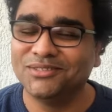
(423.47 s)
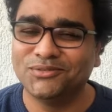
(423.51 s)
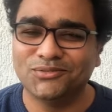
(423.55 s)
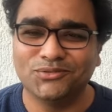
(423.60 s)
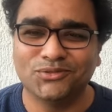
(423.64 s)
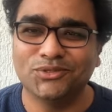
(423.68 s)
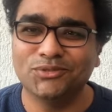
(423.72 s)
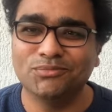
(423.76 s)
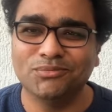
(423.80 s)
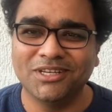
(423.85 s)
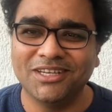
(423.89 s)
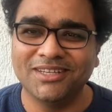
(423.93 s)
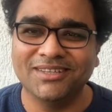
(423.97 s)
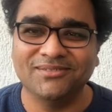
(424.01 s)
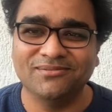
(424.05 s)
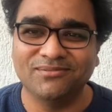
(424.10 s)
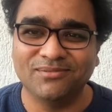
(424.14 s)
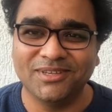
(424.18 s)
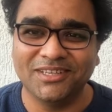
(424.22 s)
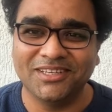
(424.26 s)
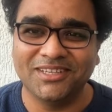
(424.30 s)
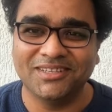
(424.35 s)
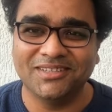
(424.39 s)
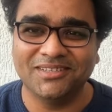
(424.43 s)
Don't believe
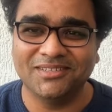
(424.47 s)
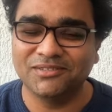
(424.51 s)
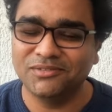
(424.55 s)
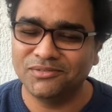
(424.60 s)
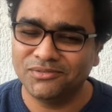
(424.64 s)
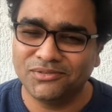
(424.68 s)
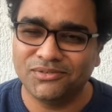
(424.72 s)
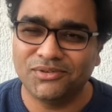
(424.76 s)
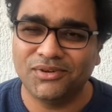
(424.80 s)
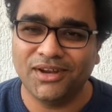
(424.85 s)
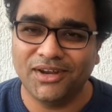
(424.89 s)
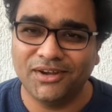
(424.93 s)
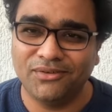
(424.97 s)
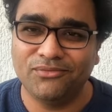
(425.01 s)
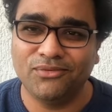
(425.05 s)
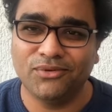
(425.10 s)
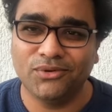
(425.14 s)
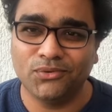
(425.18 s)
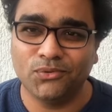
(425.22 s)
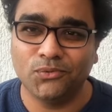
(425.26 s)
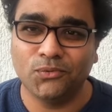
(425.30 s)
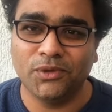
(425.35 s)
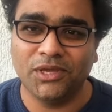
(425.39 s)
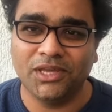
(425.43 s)
me. Try it for
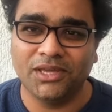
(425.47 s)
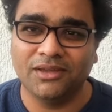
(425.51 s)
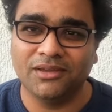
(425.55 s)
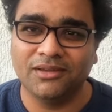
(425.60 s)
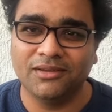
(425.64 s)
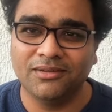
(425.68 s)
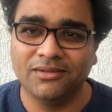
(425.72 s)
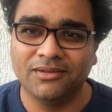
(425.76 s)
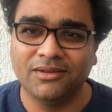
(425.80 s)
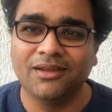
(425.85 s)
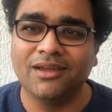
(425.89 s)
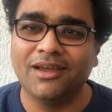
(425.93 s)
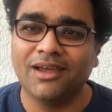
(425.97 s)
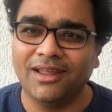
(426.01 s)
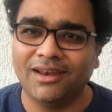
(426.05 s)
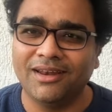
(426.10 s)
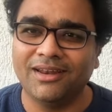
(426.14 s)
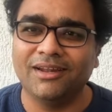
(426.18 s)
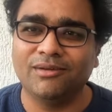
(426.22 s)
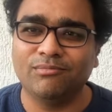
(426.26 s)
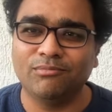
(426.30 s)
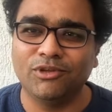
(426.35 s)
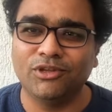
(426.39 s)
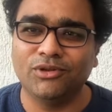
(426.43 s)
a week and
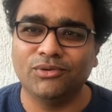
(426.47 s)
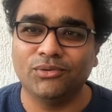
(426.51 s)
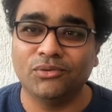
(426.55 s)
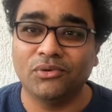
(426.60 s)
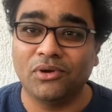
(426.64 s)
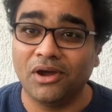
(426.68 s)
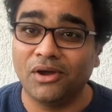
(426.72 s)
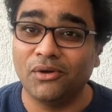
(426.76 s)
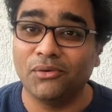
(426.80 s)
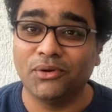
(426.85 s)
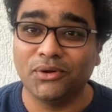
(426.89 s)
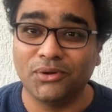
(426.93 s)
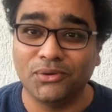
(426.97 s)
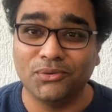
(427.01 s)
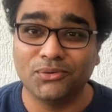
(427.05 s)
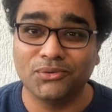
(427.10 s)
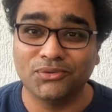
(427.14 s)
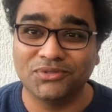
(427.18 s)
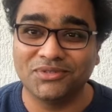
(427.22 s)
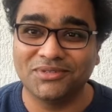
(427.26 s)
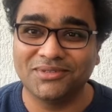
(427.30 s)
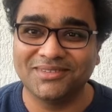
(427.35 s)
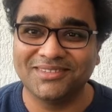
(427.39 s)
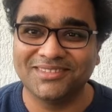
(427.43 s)
let me know how it
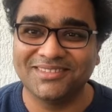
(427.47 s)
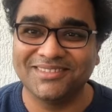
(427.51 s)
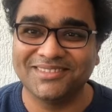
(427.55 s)
goes.